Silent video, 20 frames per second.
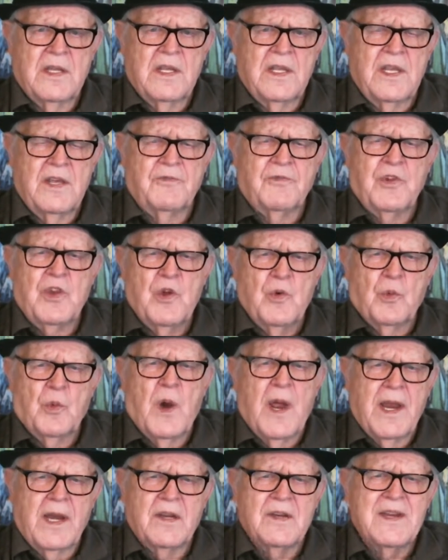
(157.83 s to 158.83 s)
If you
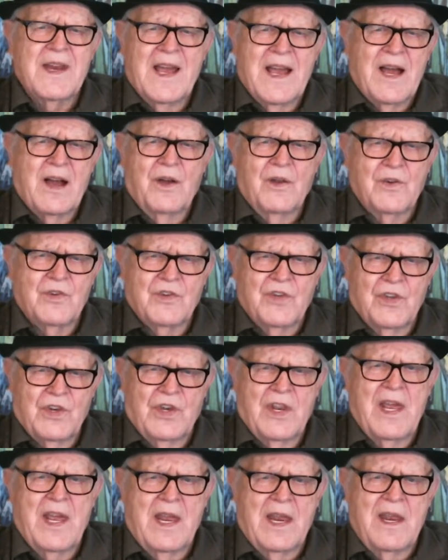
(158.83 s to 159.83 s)
right now,
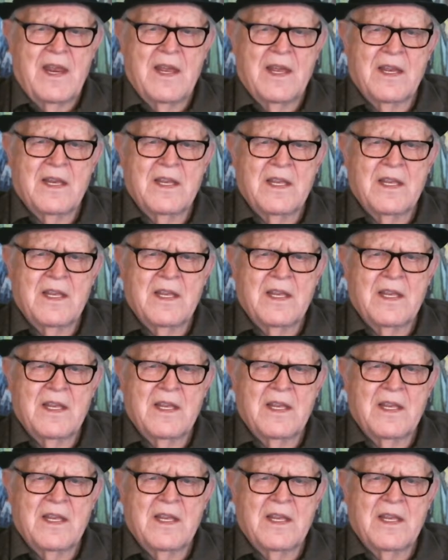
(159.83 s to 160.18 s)
today,